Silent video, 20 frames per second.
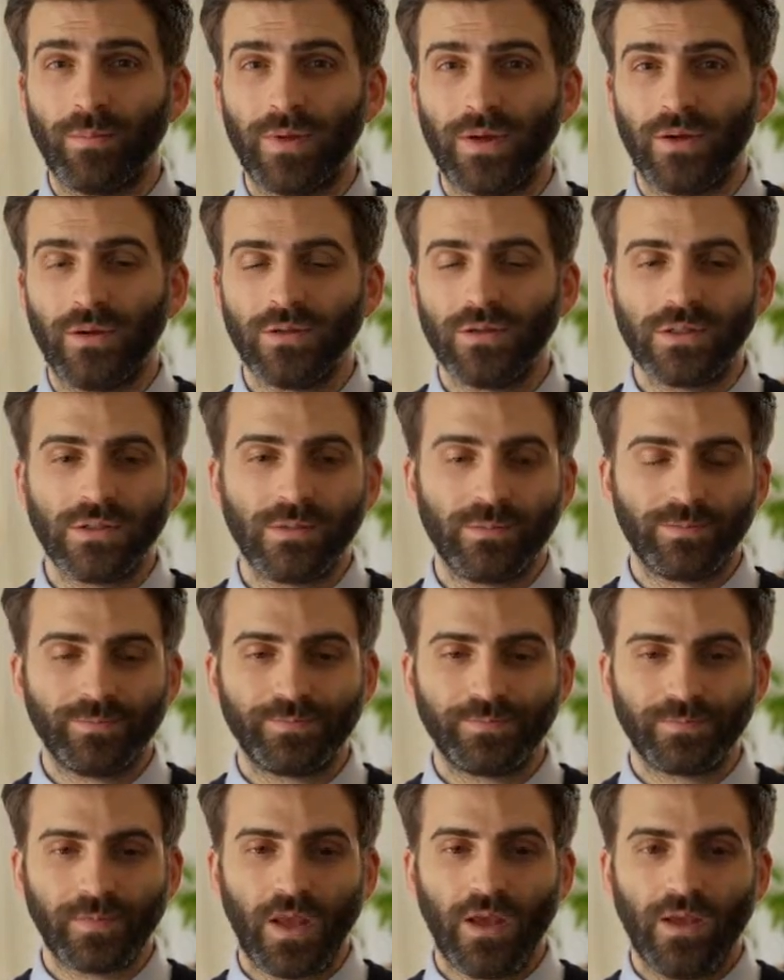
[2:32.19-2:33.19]
pills.
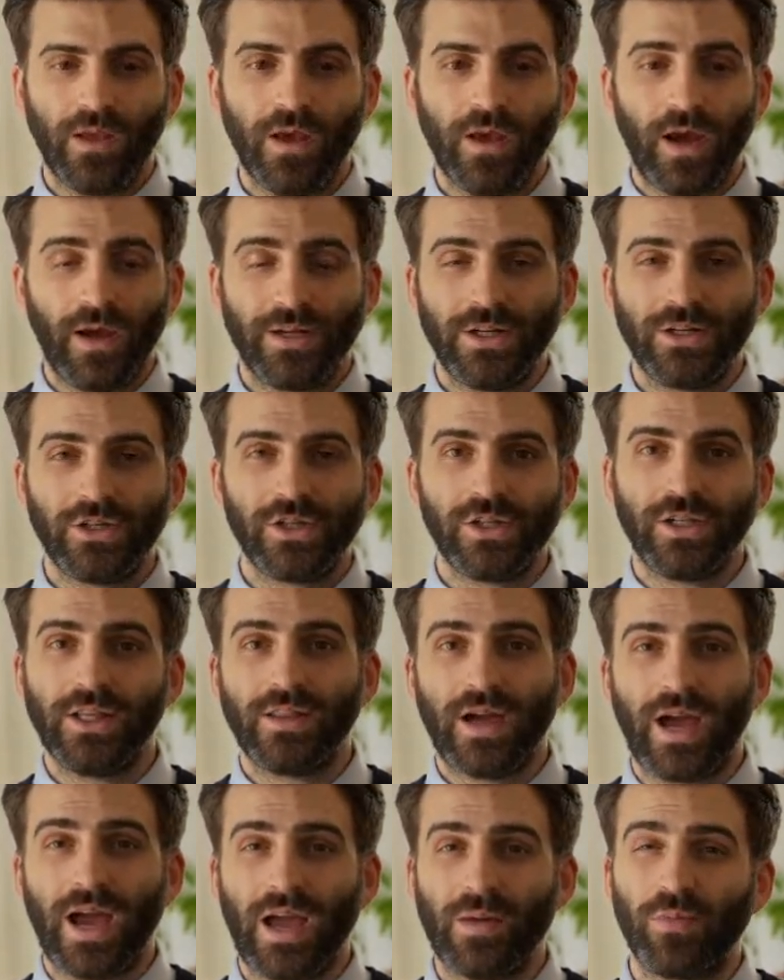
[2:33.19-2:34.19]
Additionally,
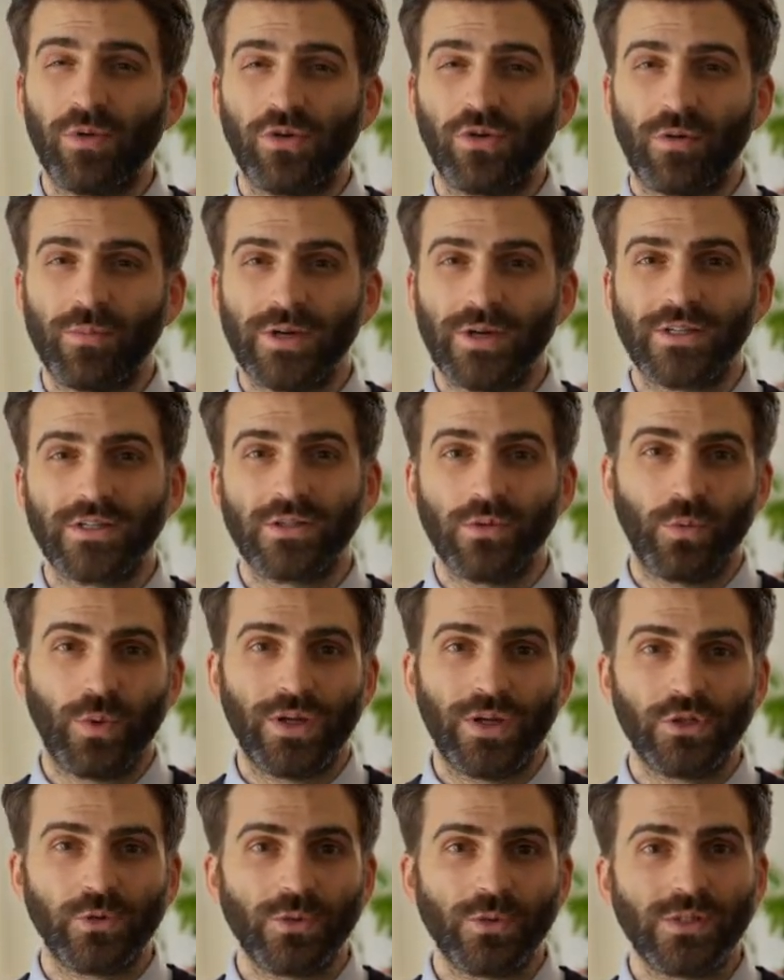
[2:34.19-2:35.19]
the hypodermic
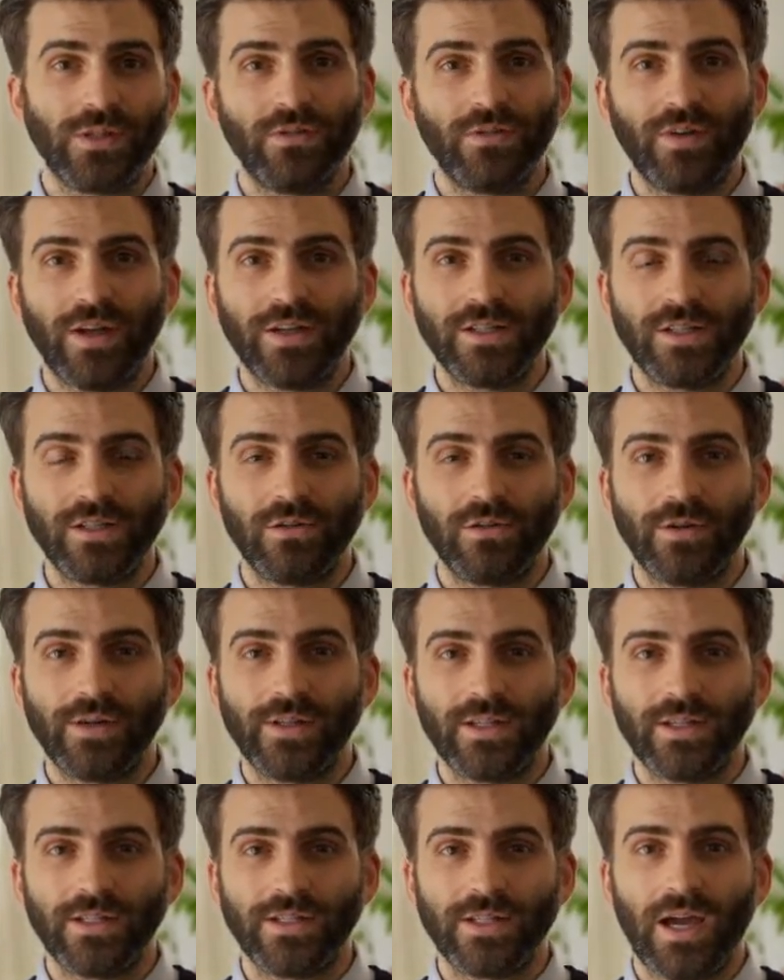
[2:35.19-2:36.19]
syringe was invented
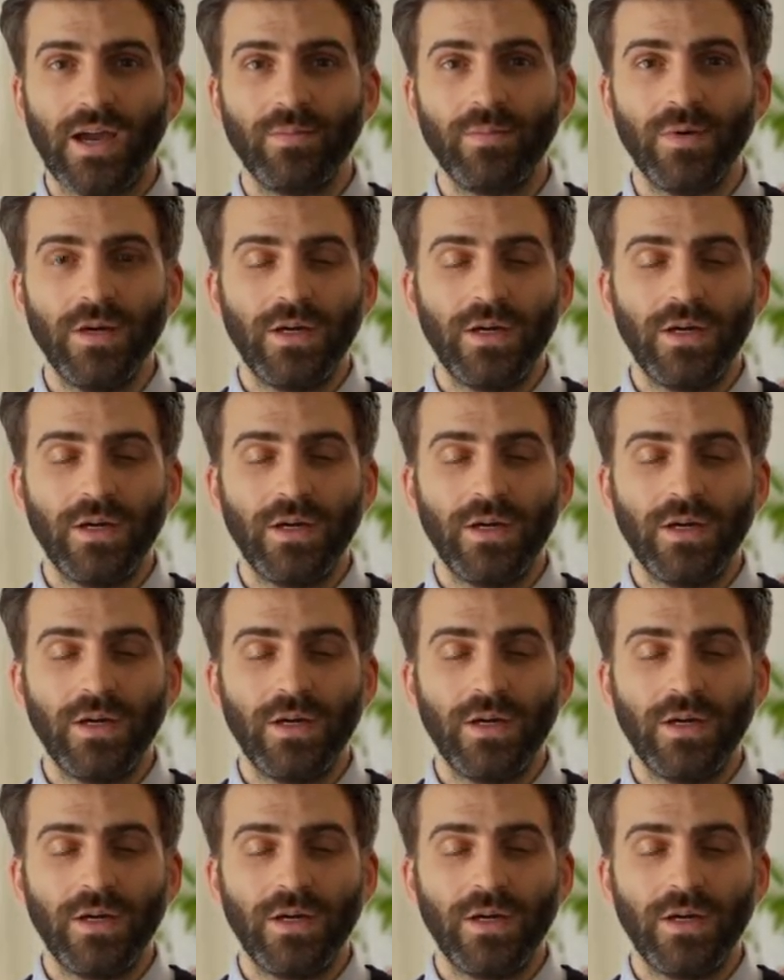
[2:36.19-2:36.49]
during this time,